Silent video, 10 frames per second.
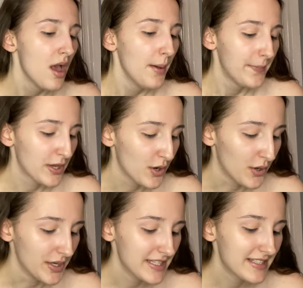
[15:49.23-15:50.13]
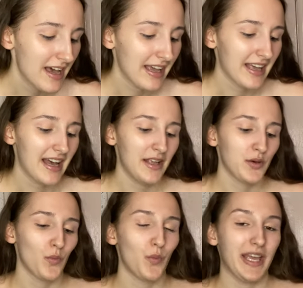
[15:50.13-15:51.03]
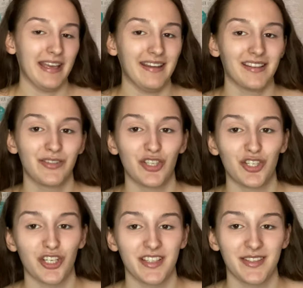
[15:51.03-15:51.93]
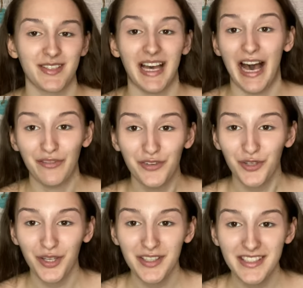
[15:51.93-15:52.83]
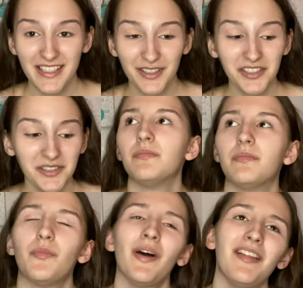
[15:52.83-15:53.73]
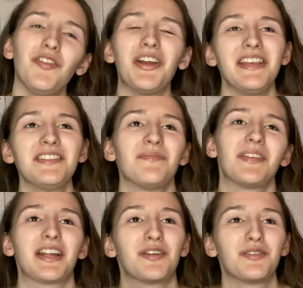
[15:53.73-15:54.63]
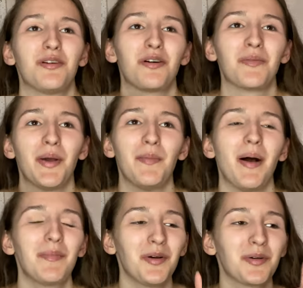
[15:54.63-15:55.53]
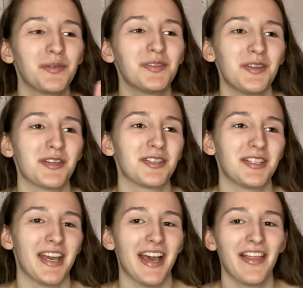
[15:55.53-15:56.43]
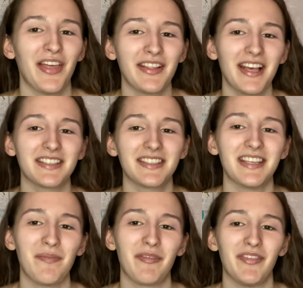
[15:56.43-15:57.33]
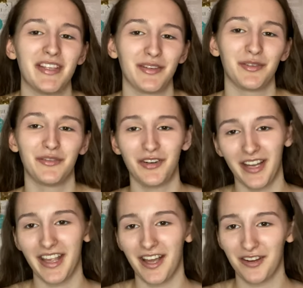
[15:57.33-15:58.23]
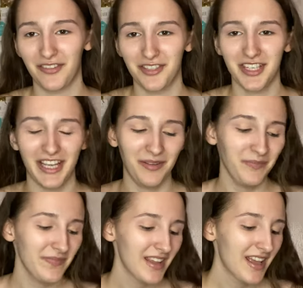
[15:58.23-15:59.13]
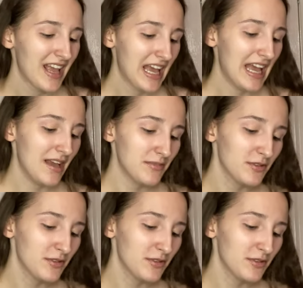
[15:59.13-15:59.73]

because I can't wait to just have new concealer. Well, there is something I could talk about, but I'm not going to just yet. I think that's a separate video for like another time. So